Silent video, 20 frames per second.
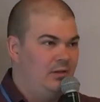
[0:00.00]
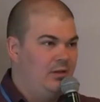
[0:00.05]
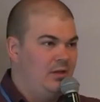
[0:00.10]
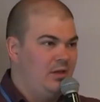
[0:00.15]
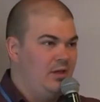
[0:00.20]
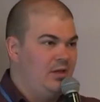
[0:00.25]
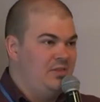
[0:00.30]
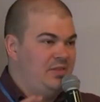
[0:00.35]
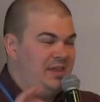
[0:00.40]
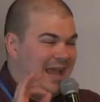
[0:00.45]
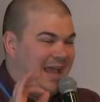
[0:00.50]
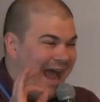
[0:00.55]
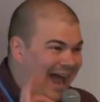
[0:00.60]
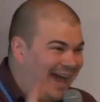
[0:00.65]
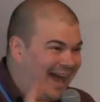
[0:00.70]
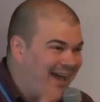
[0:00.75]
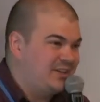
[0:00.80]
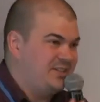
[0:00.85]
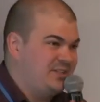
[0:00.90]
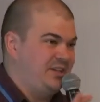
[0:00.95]
the
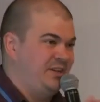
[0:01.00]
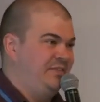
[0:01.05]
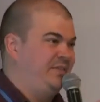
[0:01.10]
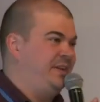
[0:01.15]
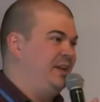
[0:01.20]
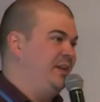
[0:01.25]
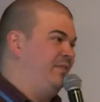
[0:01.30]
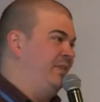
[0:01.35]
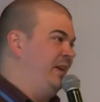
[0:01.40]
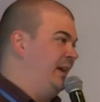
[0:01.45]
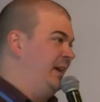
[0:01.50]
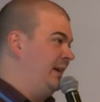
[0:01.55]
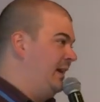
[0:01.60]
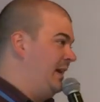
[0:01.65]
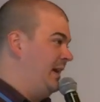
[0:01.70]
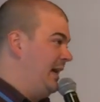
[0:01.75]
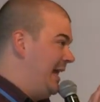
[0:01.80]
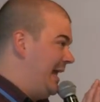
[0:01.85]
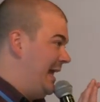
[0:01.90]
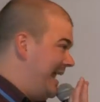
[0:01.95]
act of giving
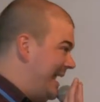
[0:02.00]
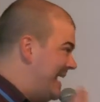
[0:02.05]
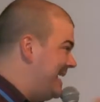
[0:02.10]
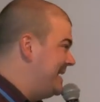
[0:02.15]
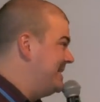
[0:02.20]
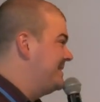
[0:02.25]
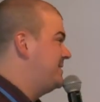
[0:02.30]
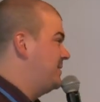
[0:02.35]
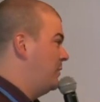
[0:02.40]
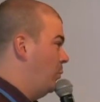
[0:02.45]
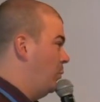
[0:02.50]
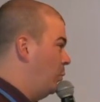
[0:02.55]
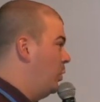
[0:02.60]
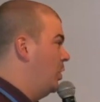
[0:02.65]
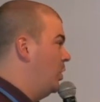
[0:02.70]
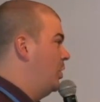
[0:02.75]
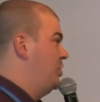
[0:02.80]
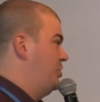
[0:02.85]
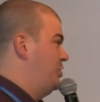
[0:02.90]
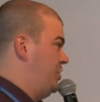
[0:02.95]
is
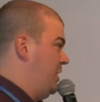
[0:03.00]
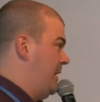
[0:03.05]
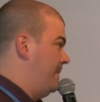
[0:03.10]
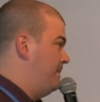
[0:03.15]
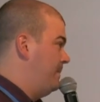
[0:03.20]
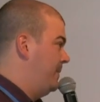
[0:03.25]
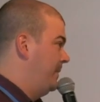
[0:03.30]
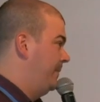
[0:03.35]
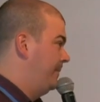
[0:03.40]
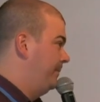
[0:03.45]
worship.